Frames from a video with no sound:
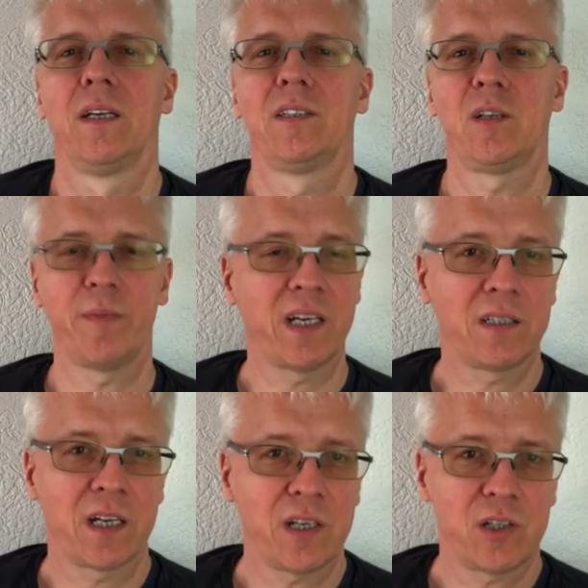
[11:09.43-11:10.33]
So
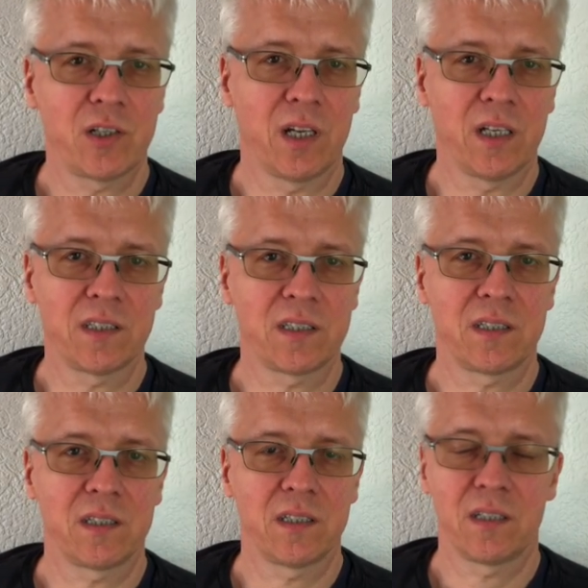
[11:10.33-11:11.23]
meditation is
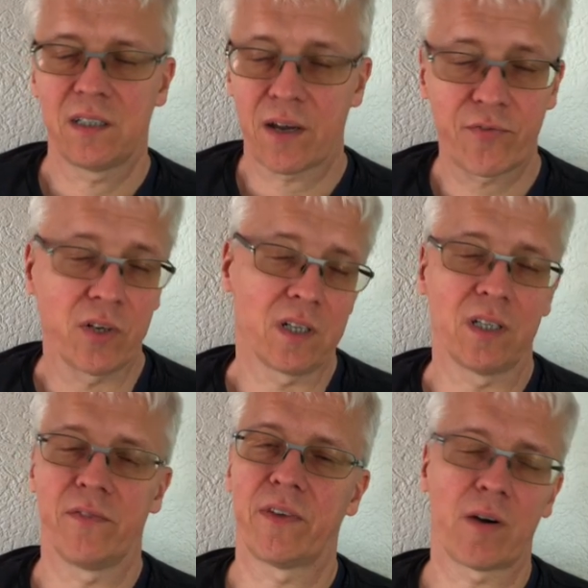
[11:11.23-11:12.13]

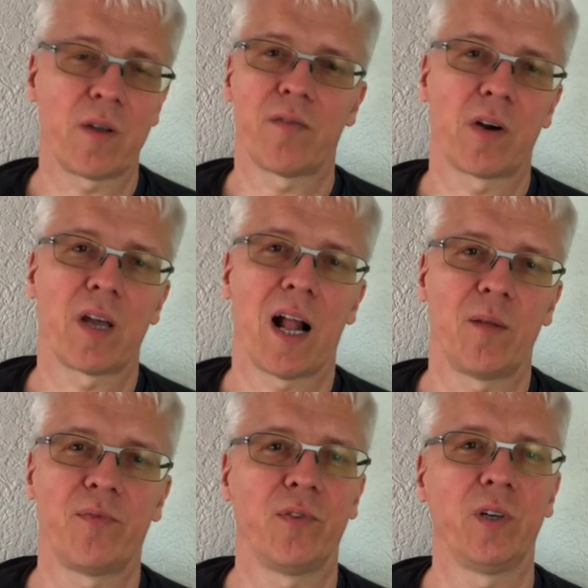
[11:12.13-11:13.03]
definitely very, very
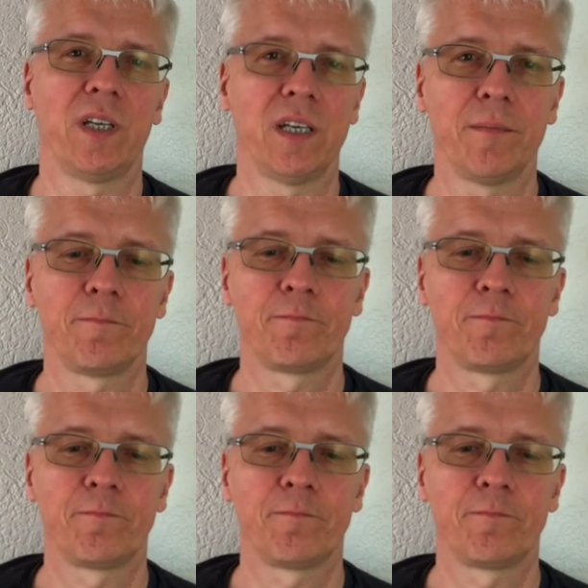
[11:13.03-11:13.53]
helpful here